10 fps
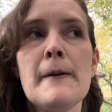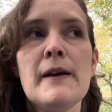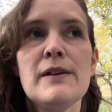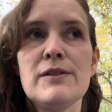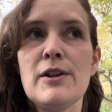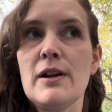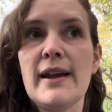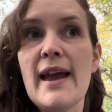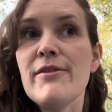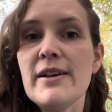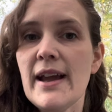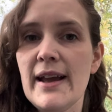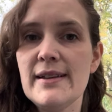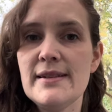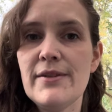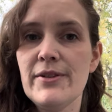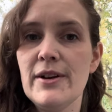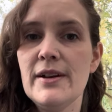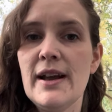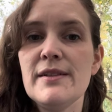so, like, every cat is
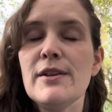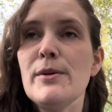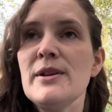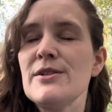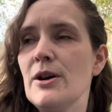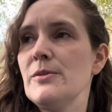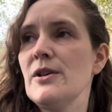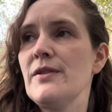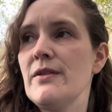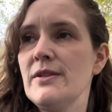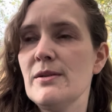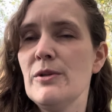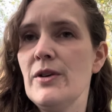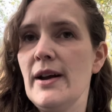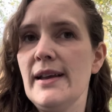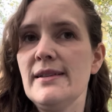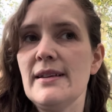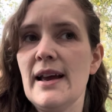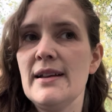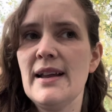different, and so many times I've given some advice
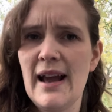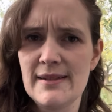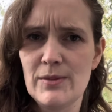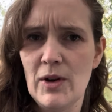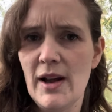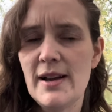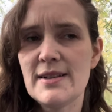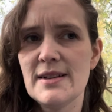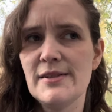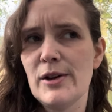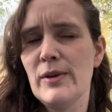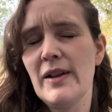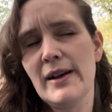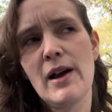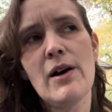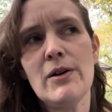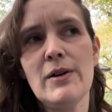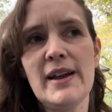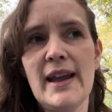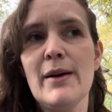and it hasn't worked, and so we're like, oh,
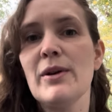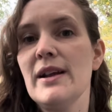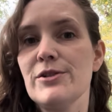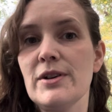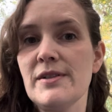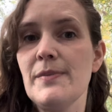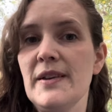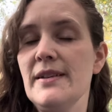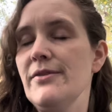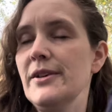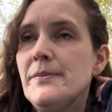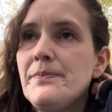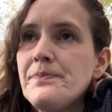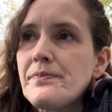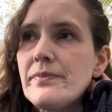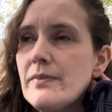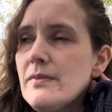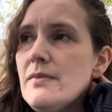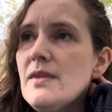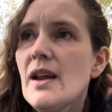okay, well, let's try something different,
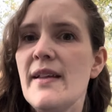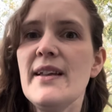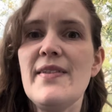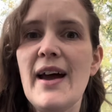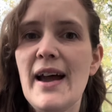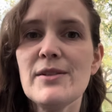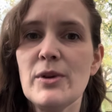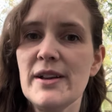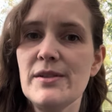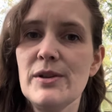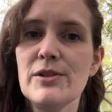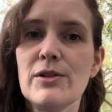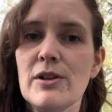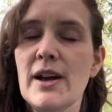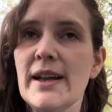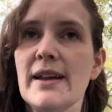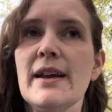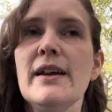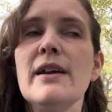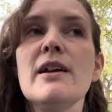and then that has worked. So it's not like,
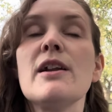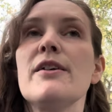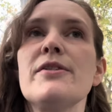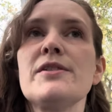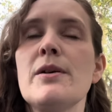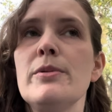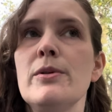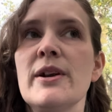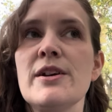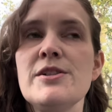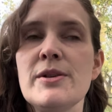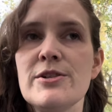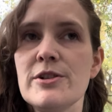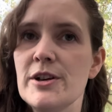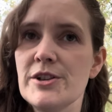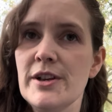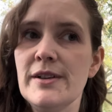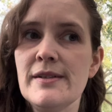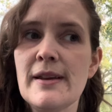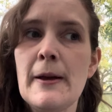like, for example, when I do
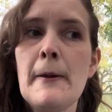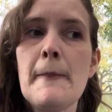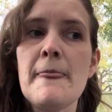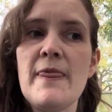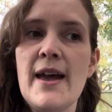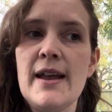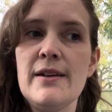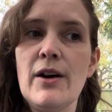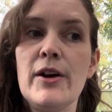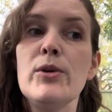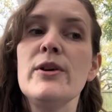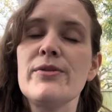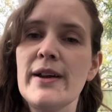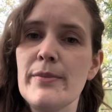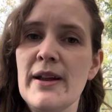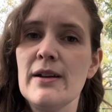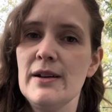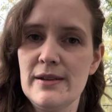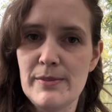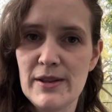introductions, then I always recommend, like,
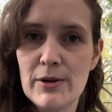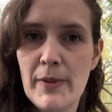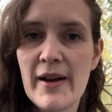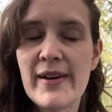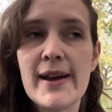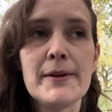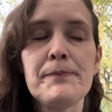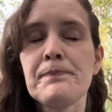let's meet through a barrier